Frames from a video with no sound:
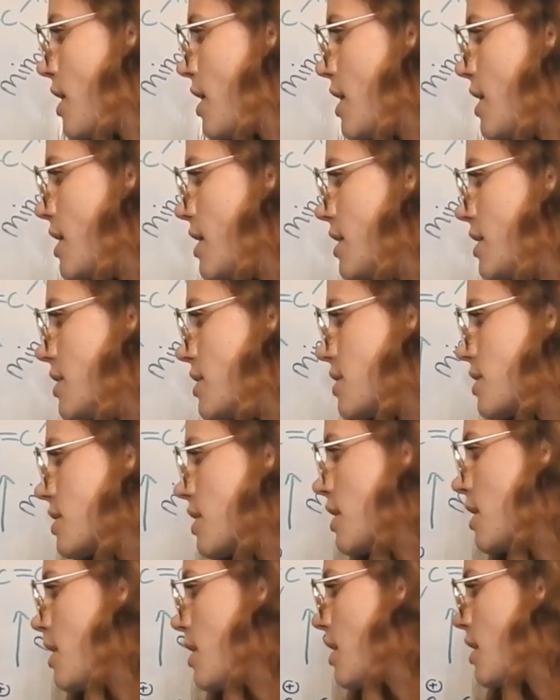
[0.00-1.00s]

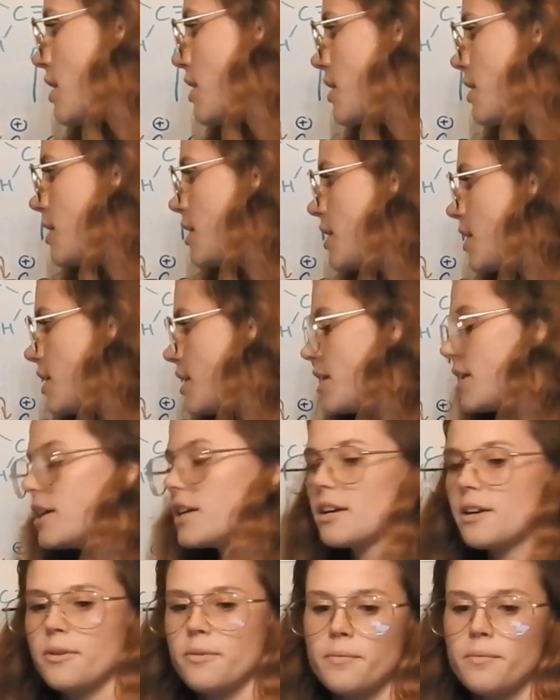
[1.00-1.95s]
is the